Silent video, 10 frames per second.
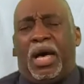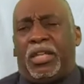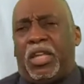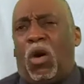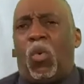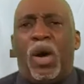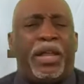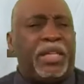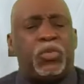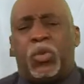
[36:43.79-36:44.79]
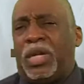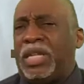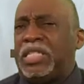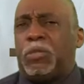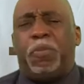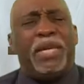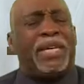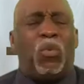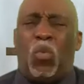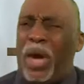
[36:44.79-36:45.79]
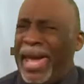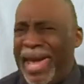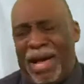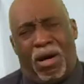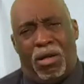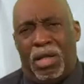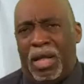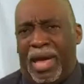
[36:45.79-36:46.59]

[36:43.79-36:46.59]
uh, no one is really speaking well